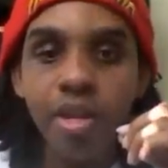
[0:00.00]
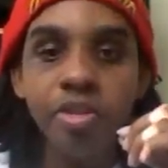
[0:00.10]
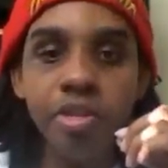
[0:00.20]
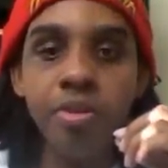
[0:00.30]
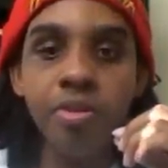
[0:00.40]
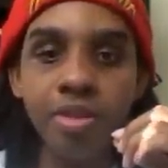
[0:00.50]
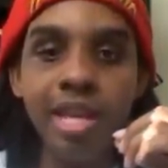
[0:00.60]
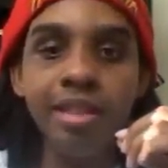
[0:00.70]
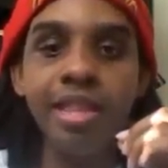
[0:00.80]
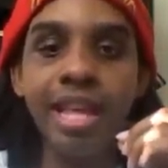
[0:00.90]
Do you
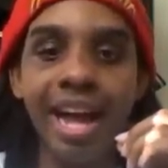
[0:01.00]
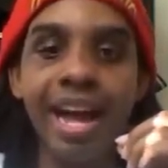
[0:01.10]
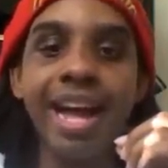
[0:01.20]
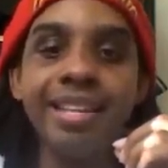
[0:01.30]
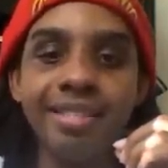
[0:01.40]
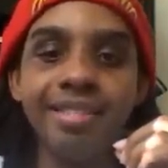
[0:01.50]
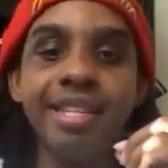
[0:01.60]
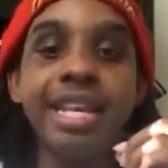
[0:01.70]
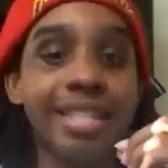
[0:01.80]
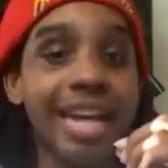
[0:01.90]
think the
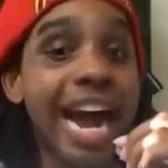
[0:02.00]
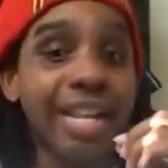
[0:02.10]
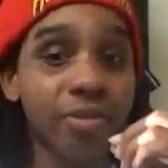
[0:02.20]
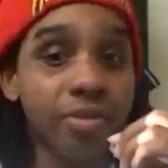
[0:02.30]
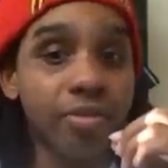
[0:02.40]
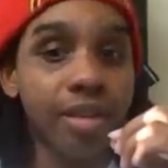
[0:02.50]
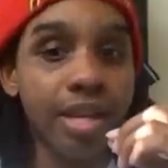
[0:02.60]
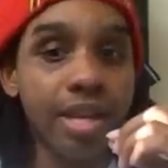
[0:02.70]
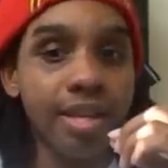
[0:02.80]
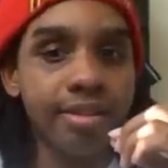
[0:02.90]
IC title
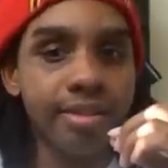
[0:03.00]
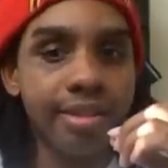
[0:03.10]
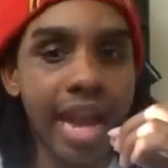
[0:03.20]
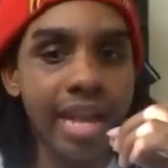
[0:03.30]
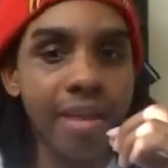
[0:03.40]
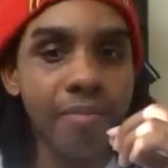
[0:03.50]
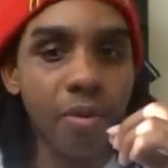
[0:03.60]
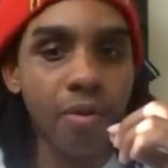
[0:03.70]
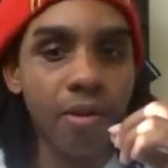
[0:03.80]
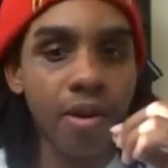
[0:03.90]
is gaining
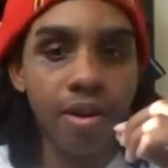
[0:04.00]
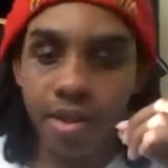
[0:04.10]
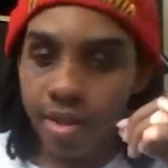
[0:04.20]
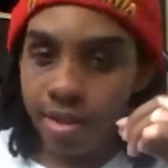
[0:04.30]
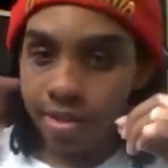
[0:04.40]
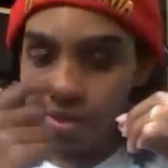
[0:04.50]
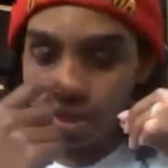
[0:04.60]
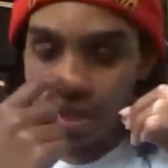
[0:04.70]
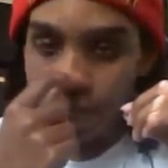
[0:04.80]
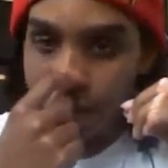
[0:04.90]
more
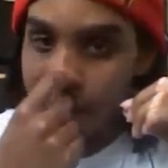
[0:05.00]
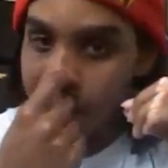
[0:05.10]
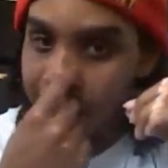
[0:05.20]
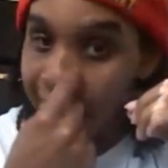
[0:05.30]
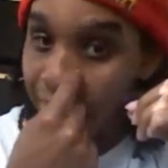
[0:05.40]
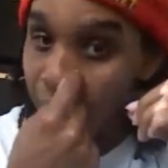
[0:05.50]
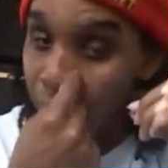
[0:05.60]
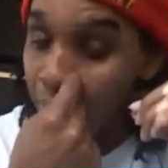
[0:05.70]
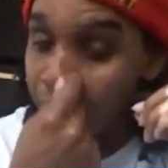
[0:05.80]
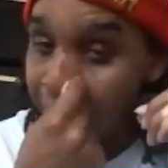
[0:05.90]
significance than the
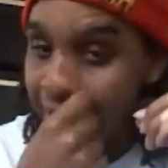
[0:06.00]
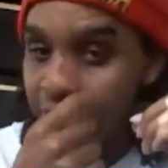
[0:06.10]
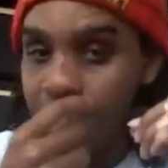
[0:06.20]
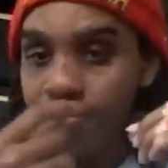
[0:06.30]
world title?